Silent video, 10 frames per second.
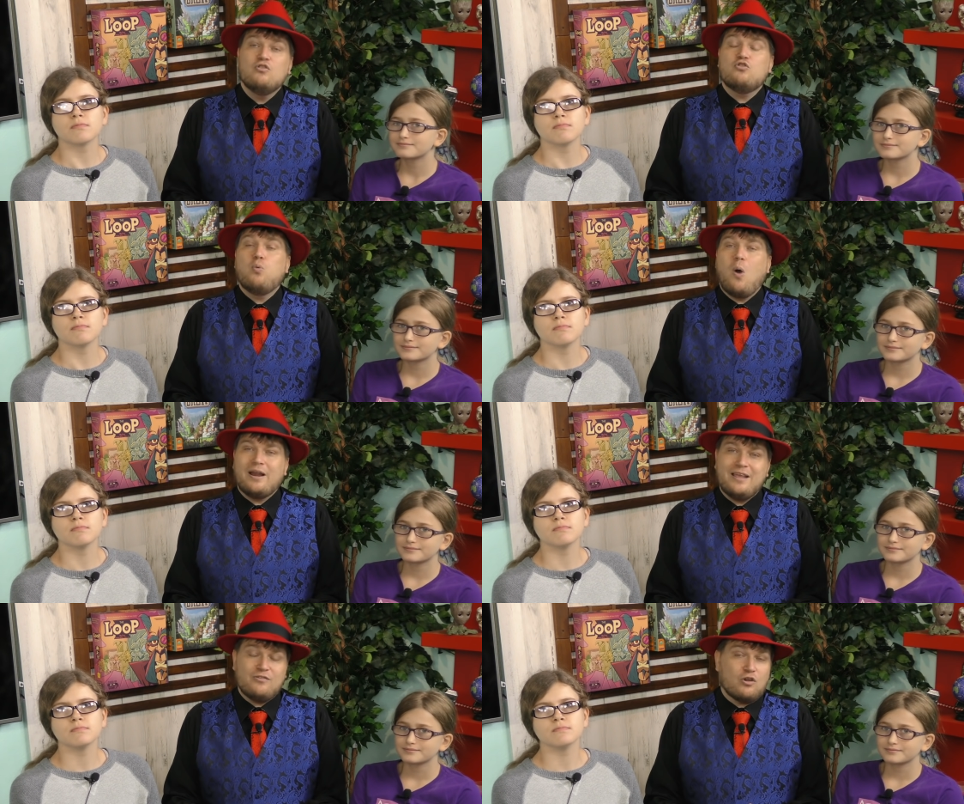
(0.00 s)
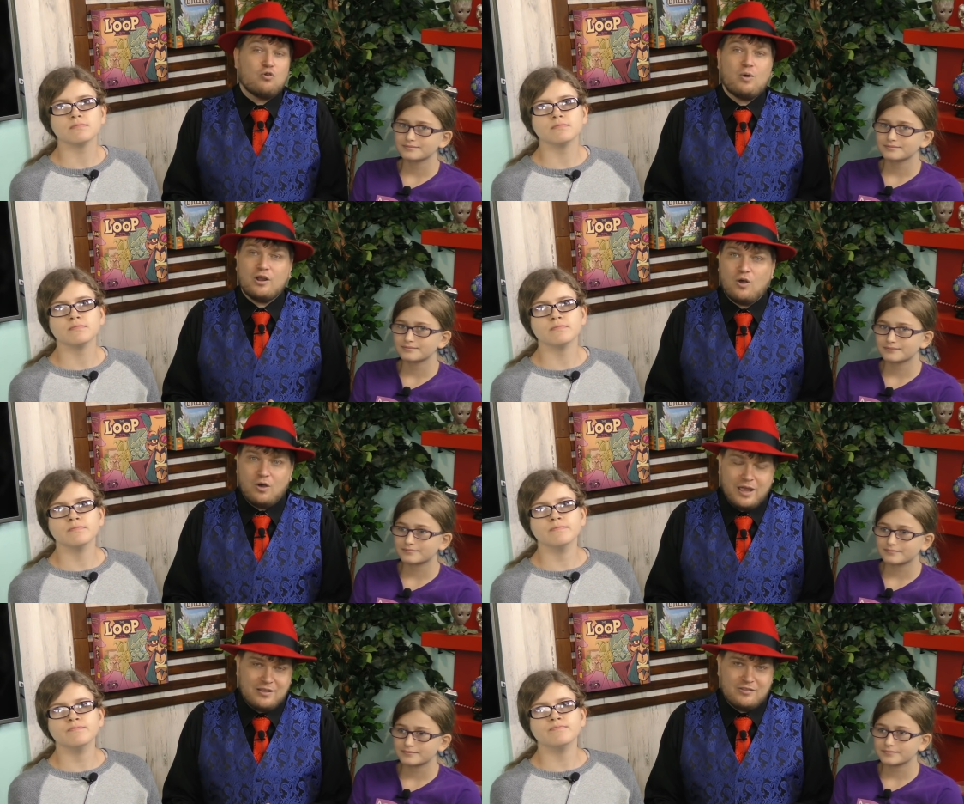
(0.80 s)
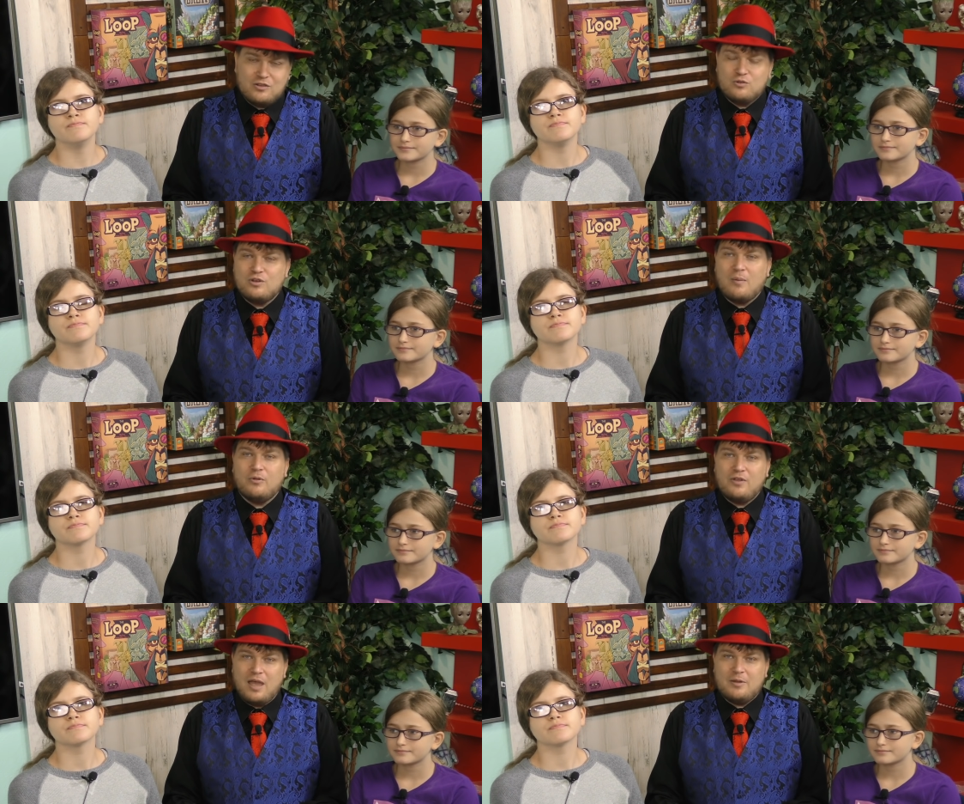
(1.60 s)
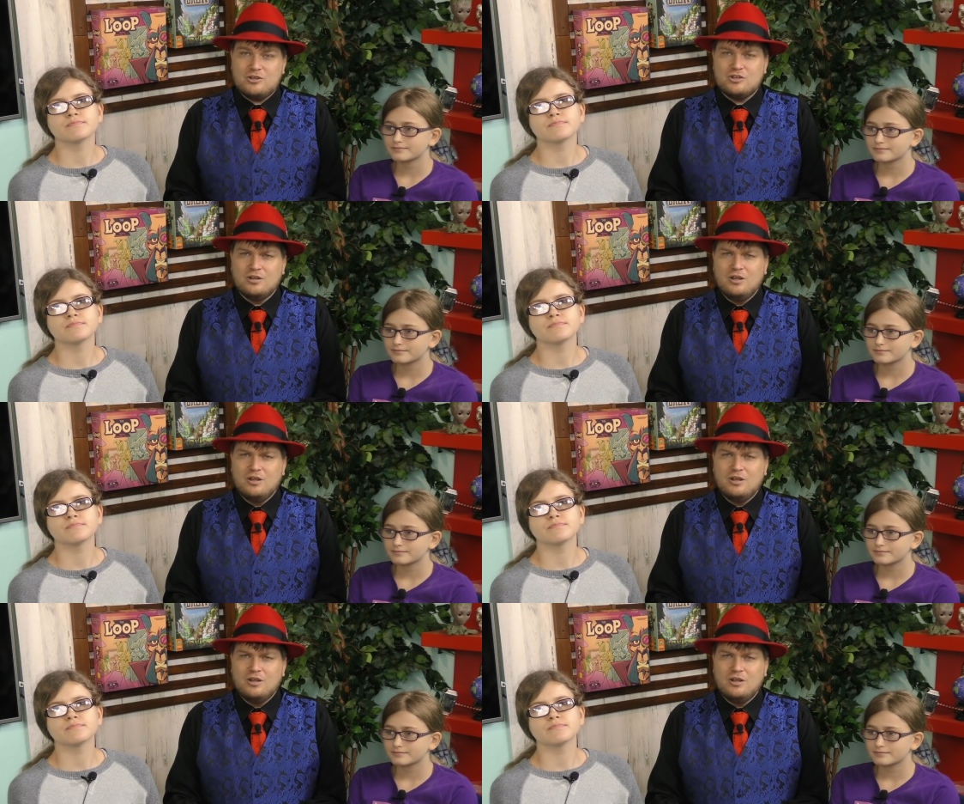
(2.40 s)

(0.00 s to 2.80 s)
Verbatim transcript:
Speaker 1: 20s are critical hits. They do double damage.